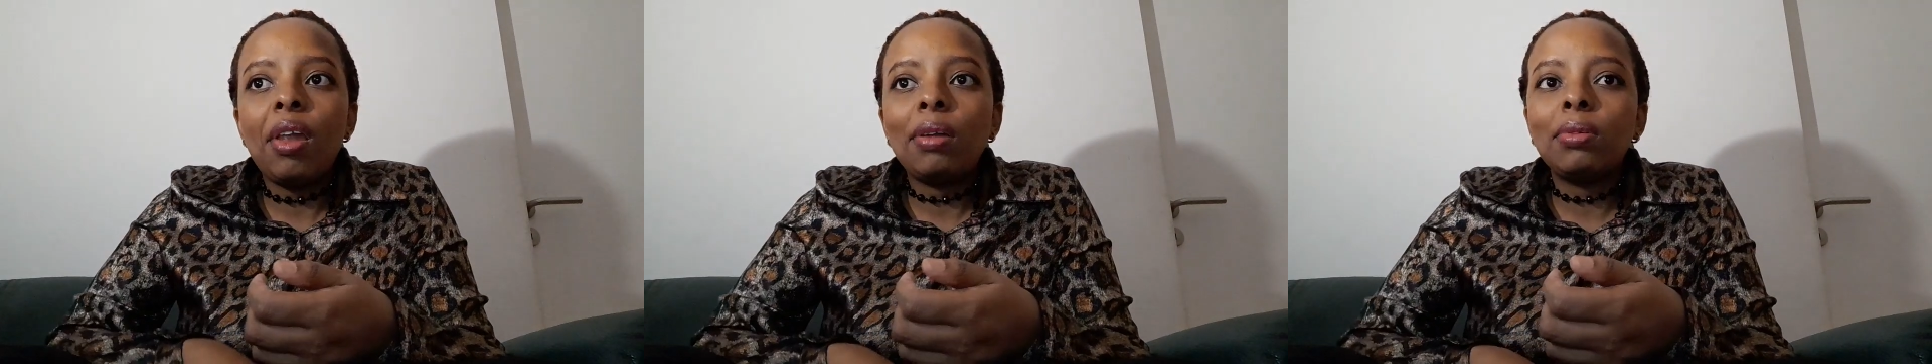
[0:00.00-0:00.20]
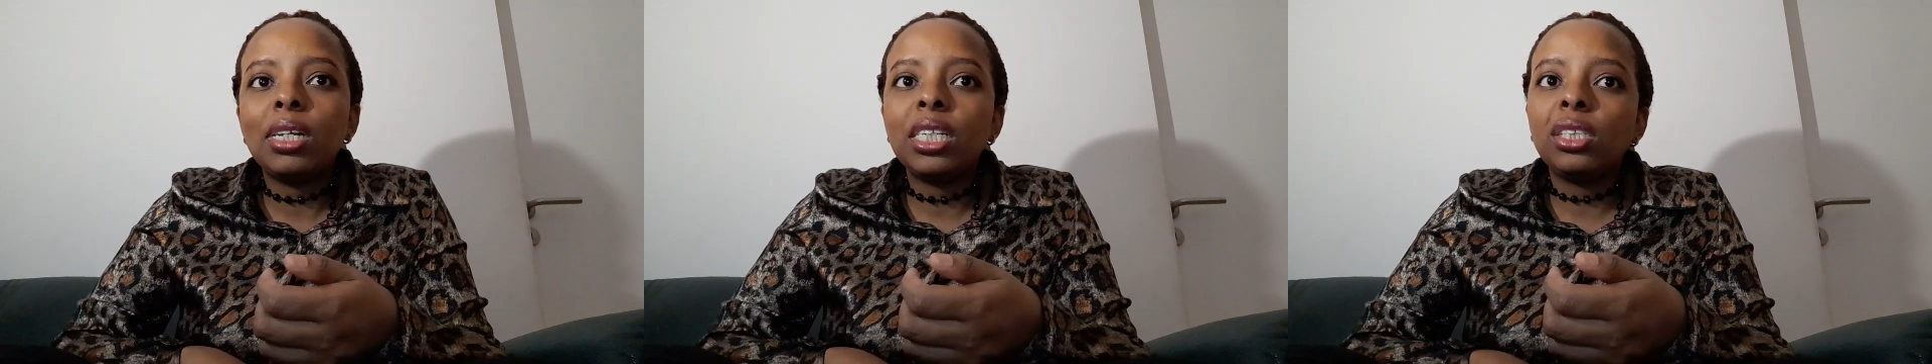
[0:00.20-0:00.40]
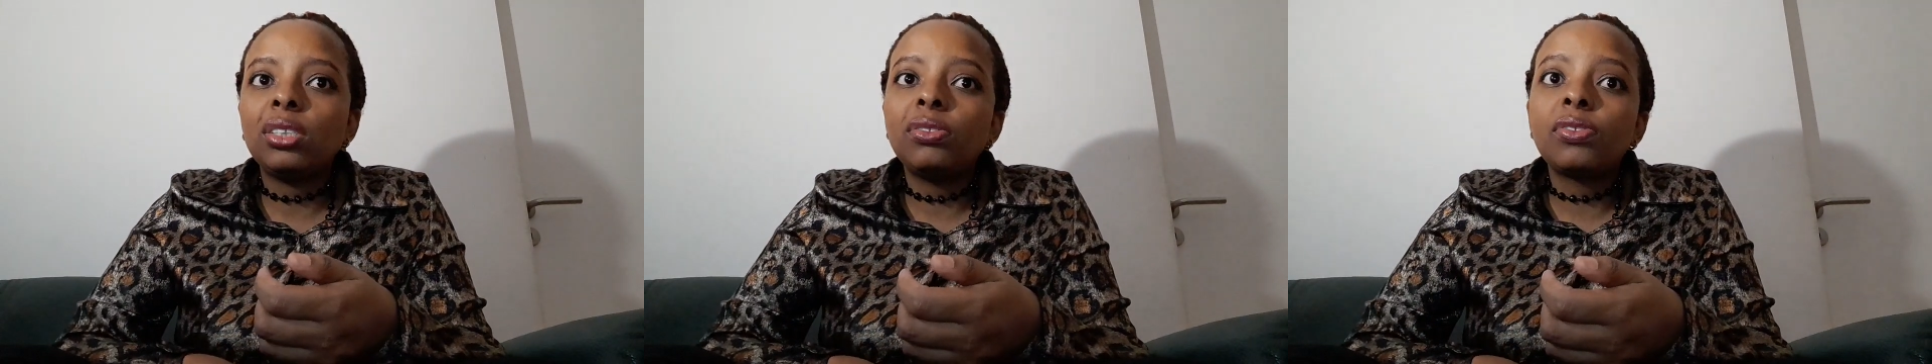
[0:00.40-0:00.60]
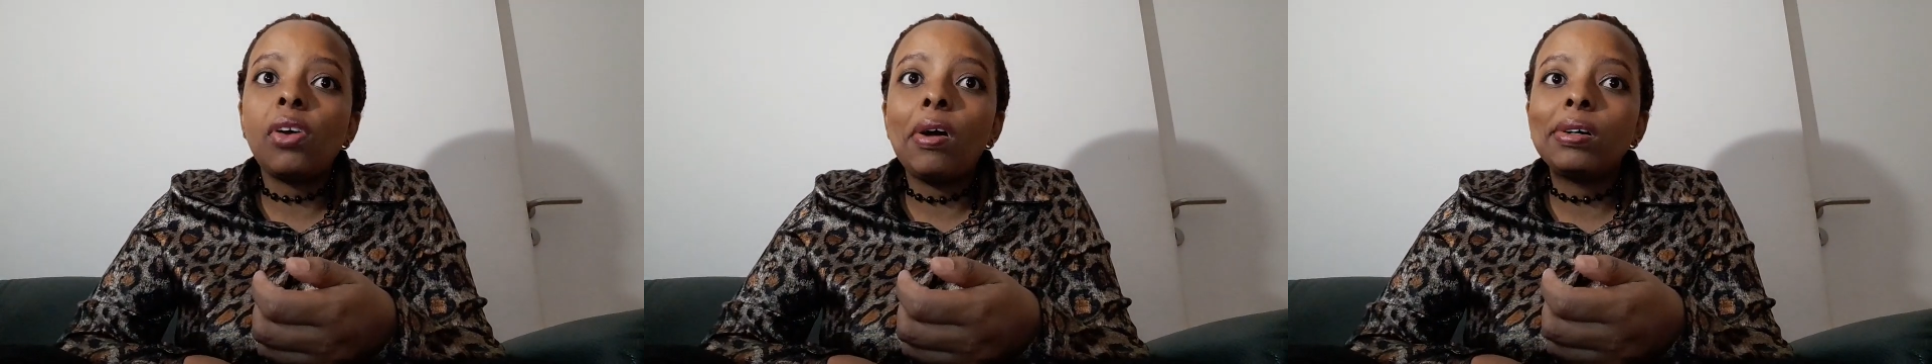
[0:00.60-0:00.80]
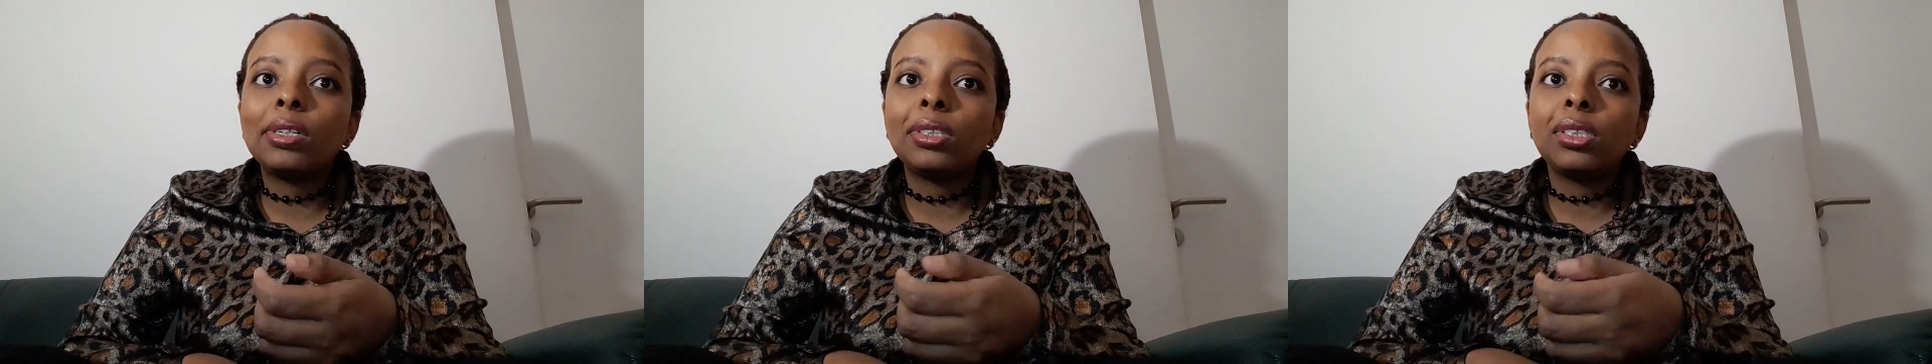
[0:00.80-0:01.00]
I'm like, of
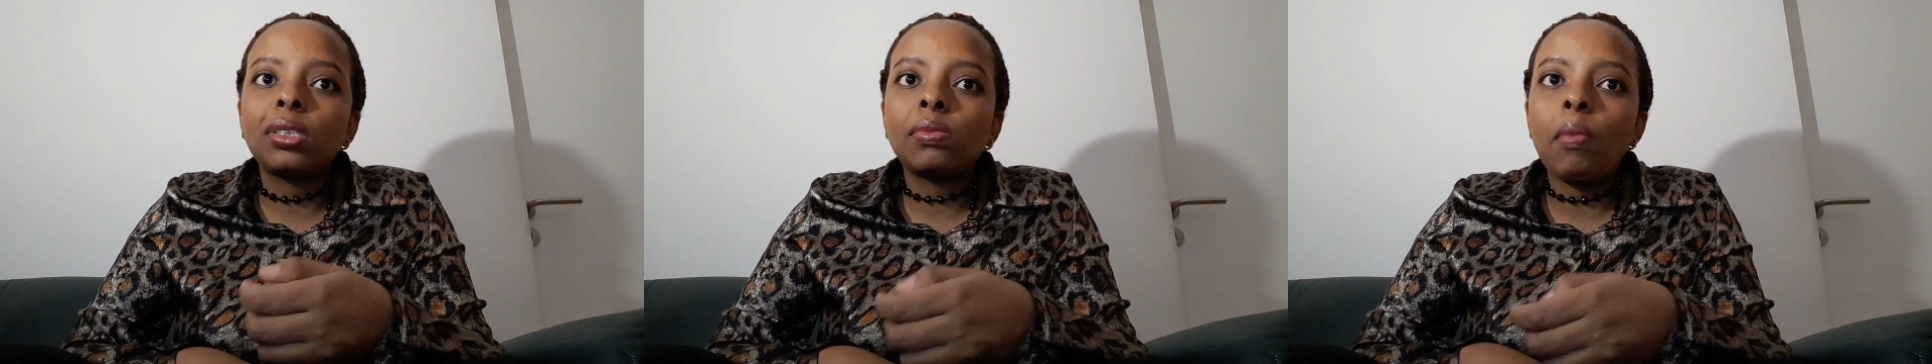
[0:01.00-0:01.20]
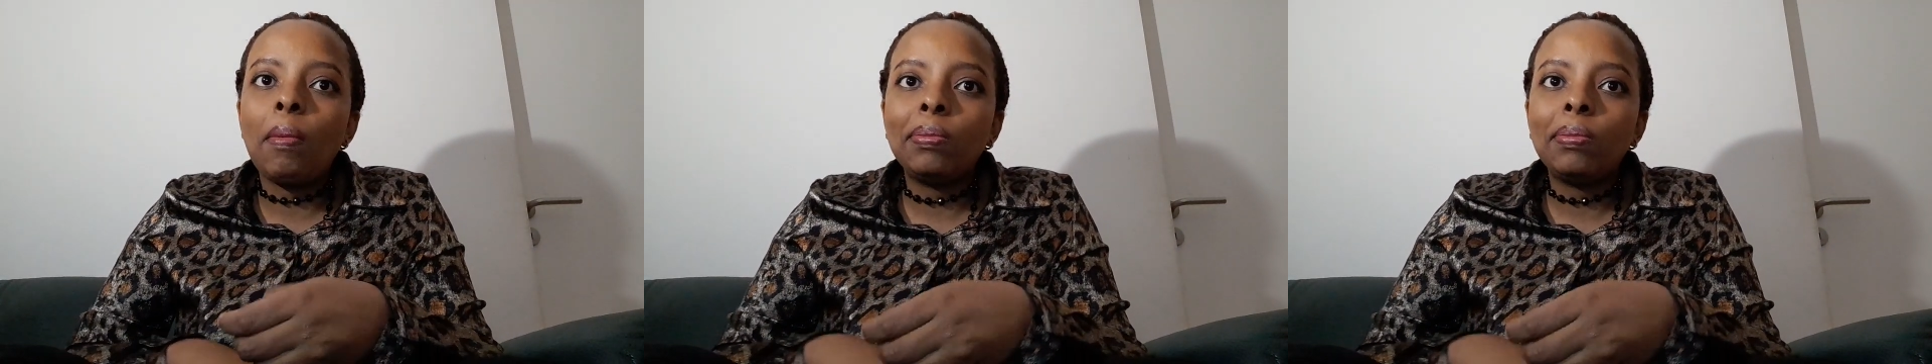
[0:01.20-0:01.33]
course.